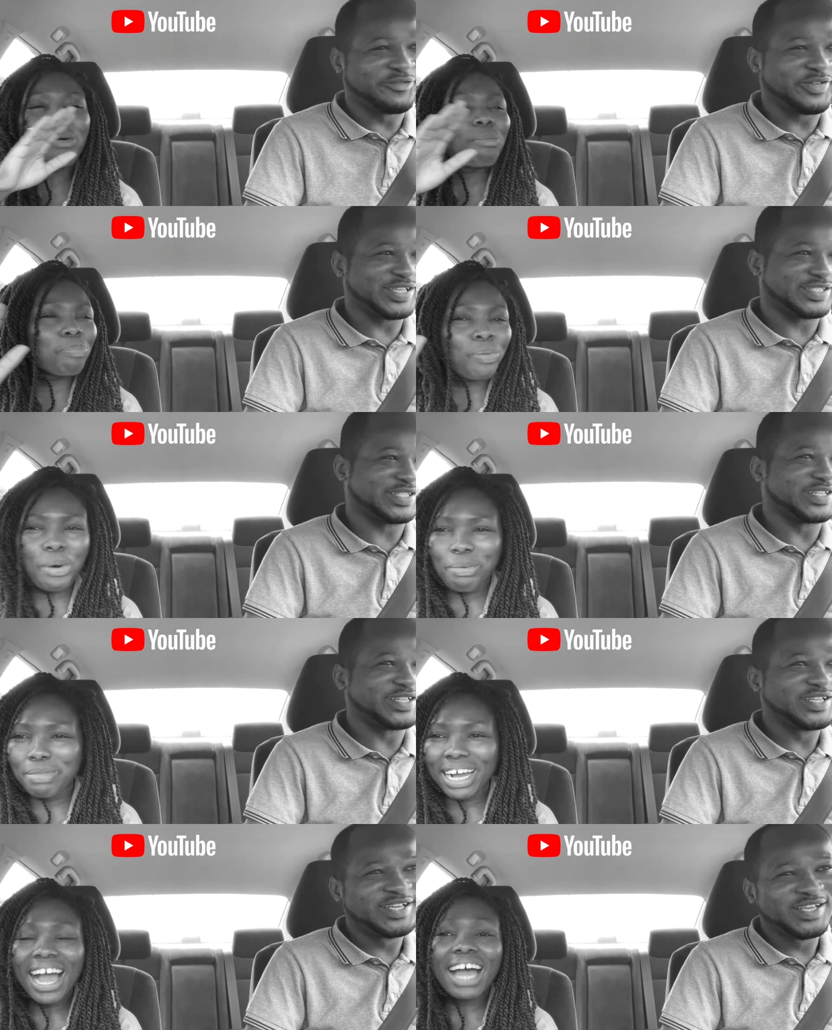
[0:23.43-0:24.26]
Speaker 1: This
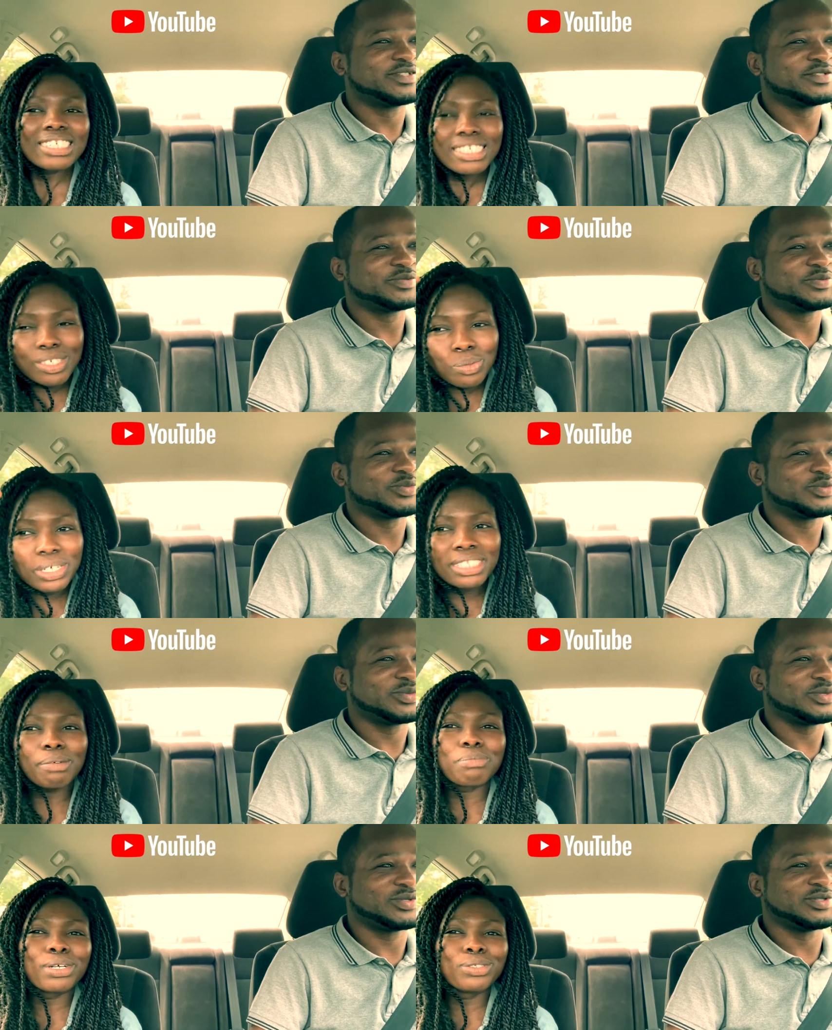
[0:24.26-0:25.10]
is
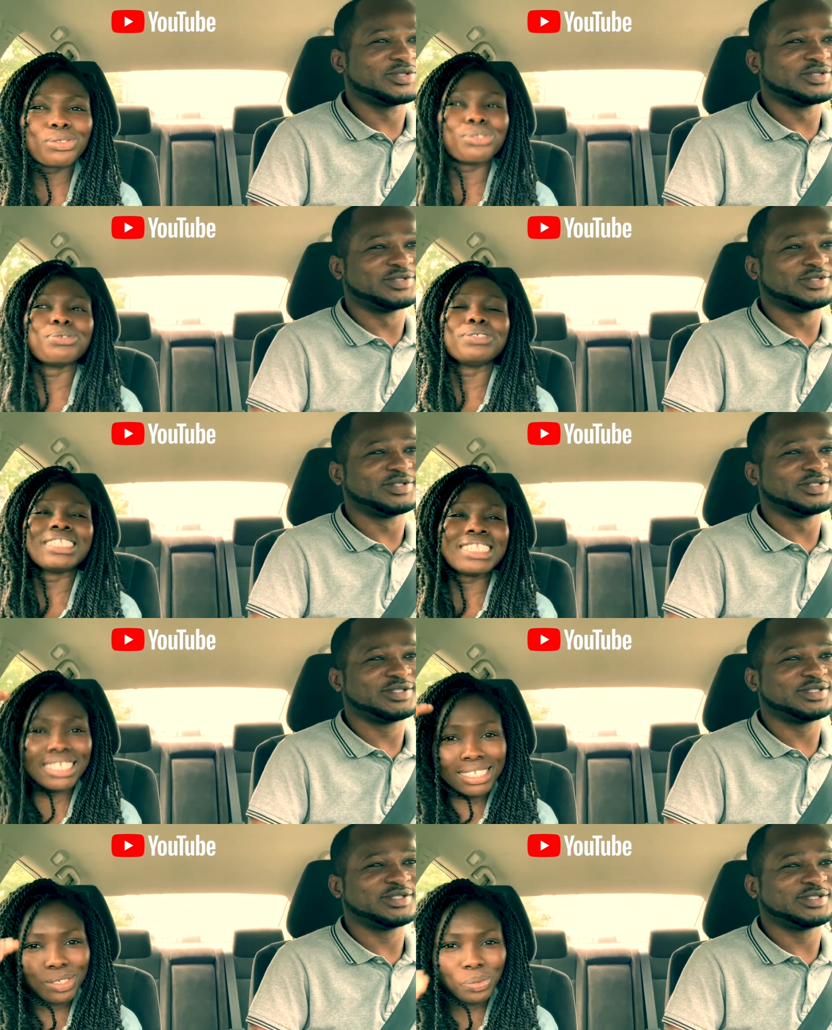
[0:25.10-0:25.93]
what I'm going to do.
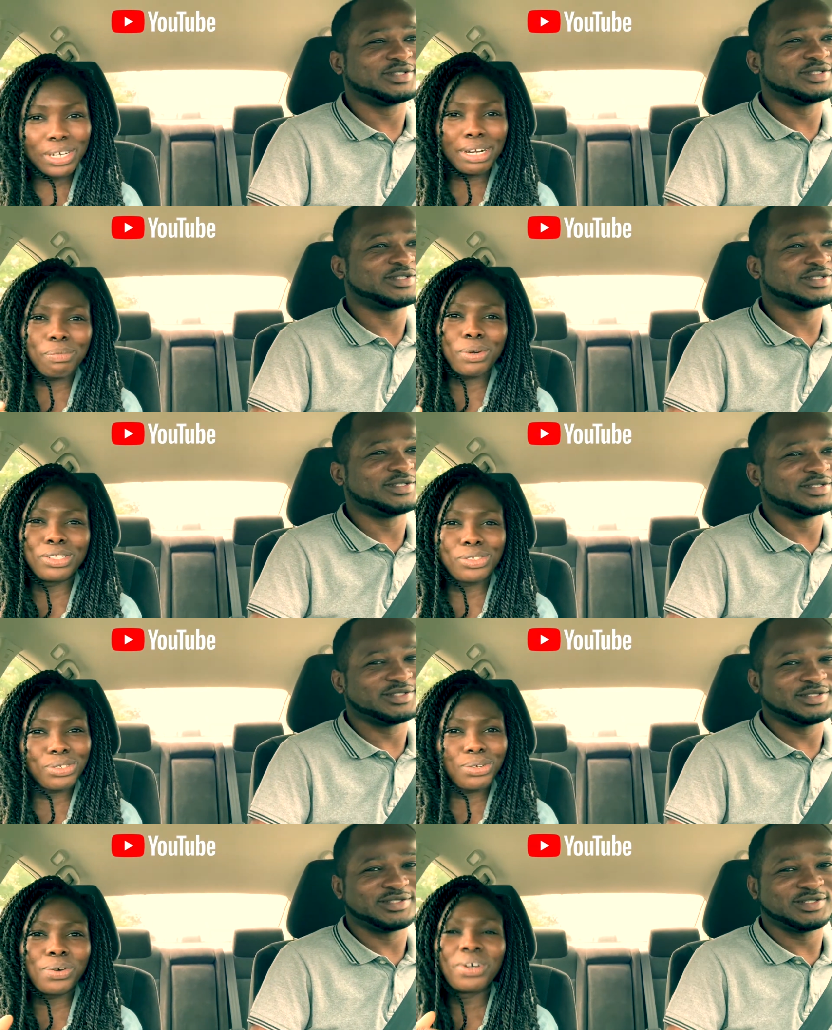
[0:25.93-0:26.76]
This is what I'm going
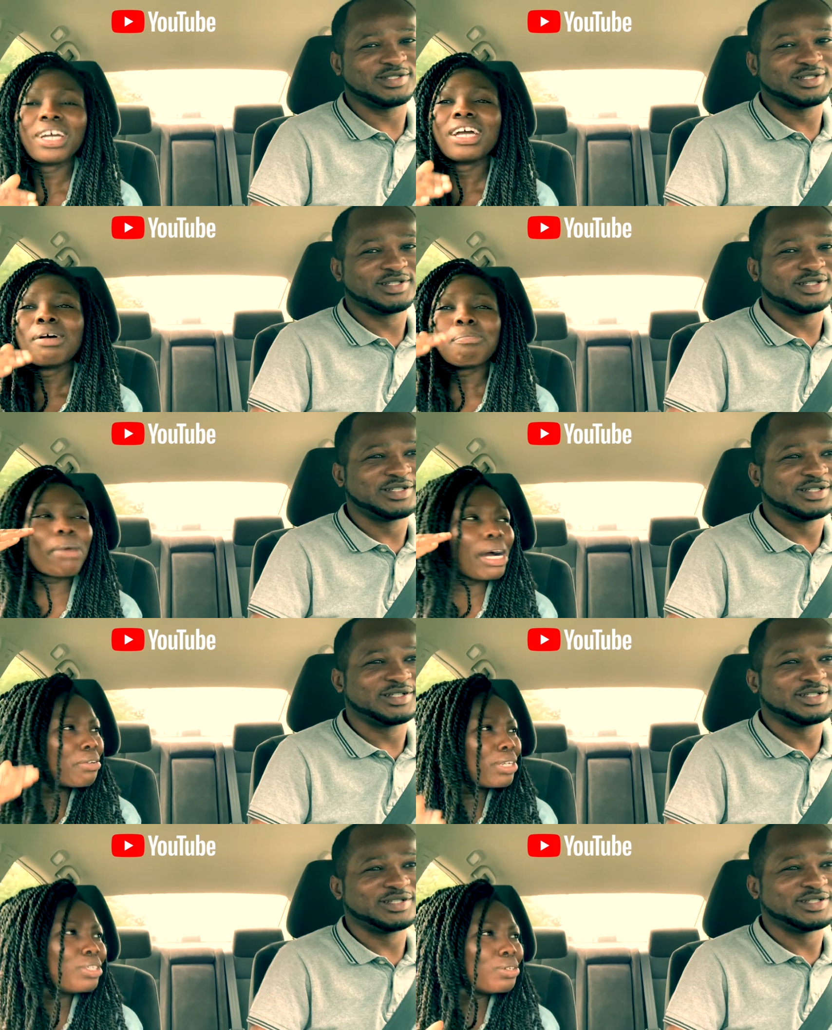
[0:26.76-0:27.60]
to do.
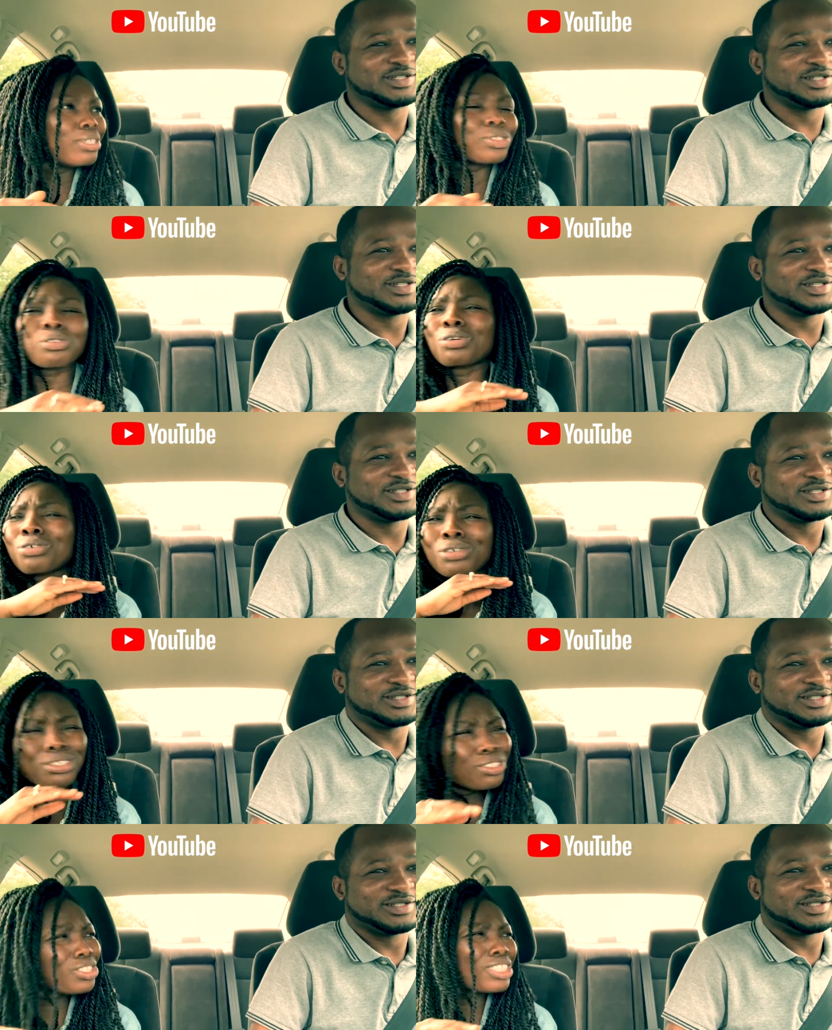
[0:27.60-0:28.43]
Marrying you is not
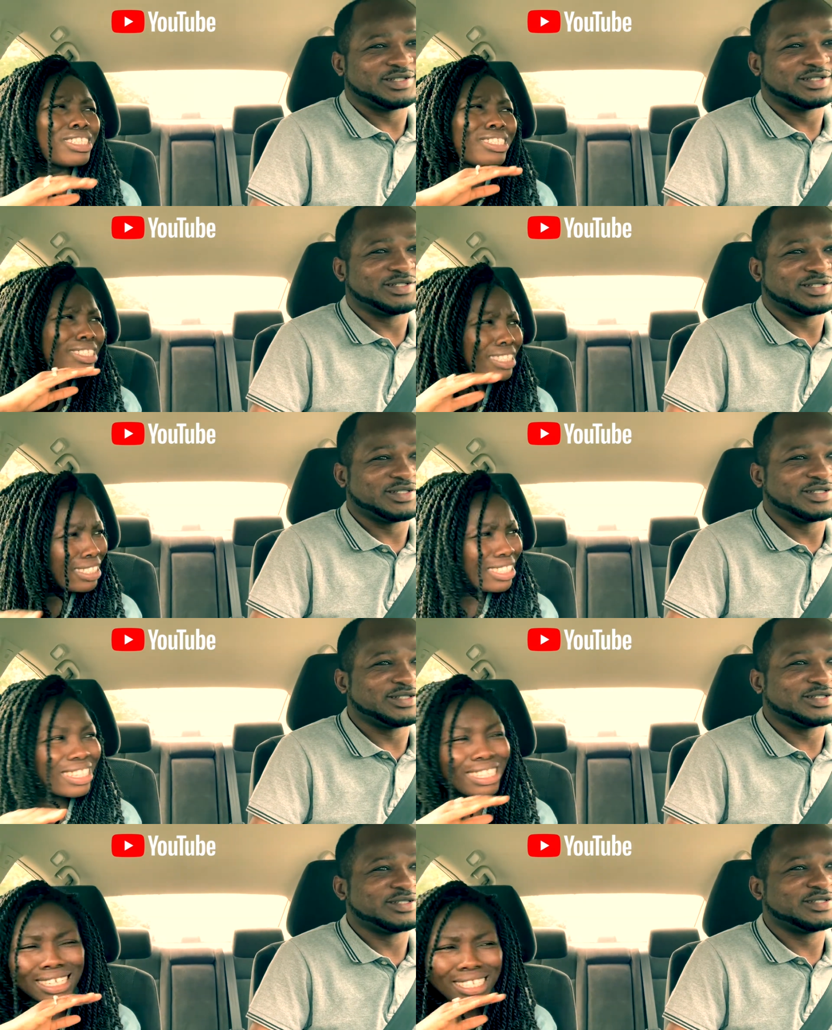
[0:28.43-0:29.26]
going to change
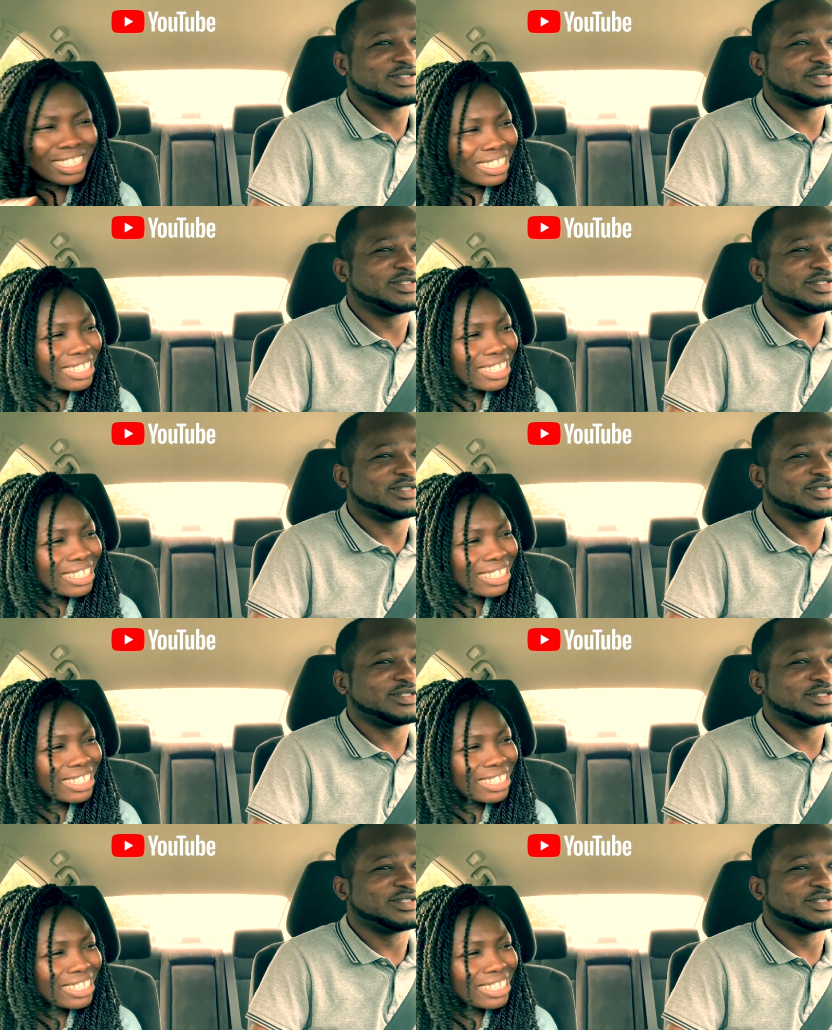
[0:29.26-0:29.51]
anything.